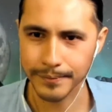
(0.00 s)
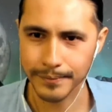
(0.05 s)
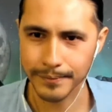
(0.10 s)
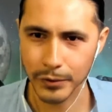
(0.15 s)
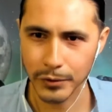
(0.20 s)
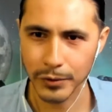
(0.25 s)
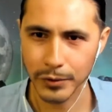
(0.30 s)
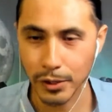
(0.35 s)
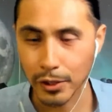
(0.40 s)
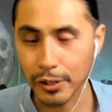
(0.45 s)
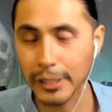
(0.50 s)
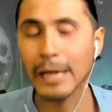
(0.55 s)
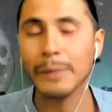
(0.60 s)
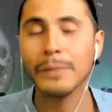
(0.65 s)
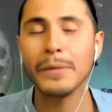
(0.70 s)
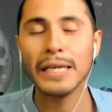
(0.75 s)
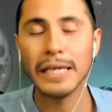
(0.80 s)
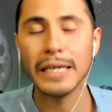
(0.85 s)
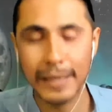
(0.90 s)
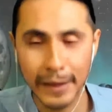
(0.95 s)
So it's all
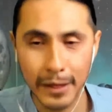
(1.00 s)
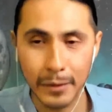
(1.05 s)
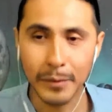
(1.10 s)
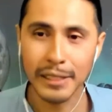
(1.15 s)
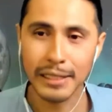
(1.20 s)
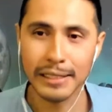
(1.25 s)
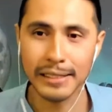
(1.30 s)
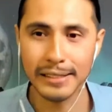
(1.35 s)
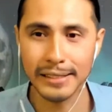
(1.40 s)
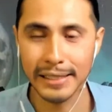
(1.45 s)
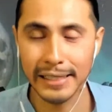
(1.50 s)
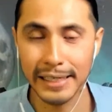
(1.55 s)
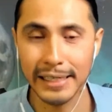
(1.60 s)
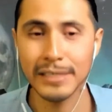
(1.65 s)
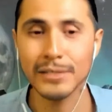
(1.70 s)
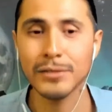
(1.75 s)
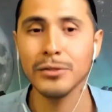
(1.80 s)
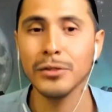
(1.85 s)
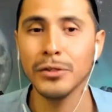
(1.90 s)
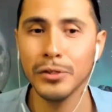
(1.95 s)
happening in the mind. And
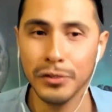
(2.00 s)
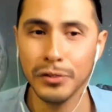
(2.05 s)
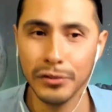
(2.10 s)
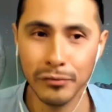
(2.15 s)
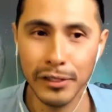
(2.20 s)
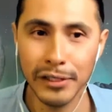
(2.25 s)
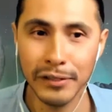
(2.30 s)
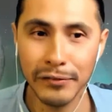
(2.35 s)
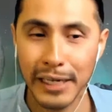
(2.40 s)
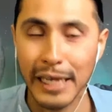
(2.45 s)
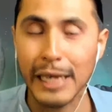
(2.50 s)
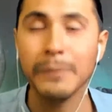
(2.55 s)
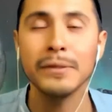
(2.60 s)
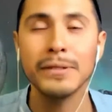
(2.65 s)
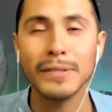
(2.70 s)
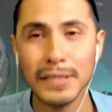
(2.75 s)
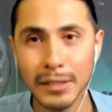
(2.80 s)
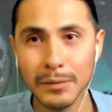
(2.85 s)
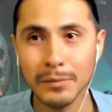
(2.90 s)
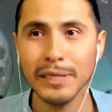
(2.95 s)
as you know, if it
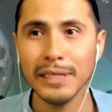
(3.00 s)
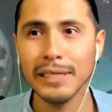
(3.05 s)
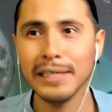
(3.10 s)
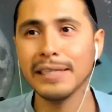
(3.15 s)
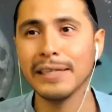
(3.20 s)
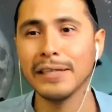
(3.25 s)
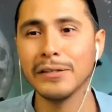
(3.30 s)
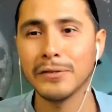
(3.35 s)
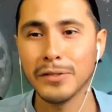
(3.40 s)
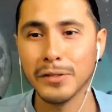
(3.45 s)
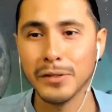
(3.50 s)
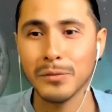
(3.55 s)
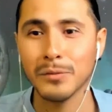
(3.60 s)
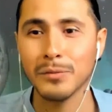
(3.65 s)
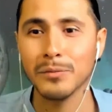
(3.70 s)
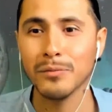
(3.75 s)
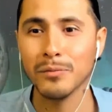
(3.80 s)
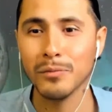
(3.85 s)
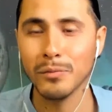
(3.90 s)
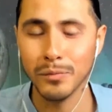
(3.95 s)
happens in the mind, there's a
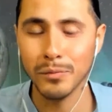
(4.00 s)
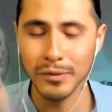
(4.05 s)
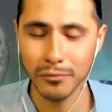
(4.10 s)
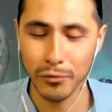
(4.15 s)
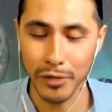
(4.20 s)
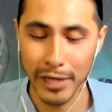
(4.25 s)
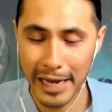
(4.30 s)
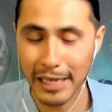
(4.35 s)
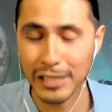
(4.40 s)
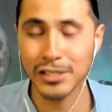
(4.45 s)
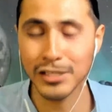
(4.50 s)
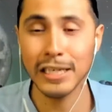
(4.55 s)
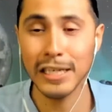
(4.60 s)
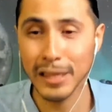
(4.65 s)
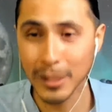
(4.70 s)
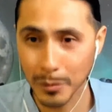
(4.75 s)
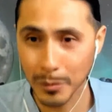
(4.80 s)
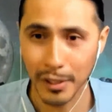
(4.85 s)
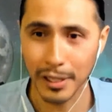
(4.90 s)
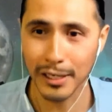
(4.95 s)
reaction
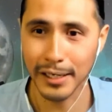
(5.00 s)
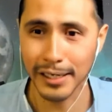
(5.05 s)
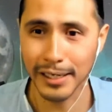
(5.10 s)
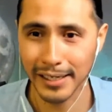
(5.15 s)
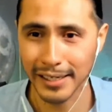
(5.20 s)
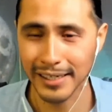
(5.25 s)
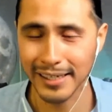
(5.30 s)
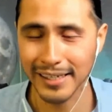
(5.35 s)
in the body.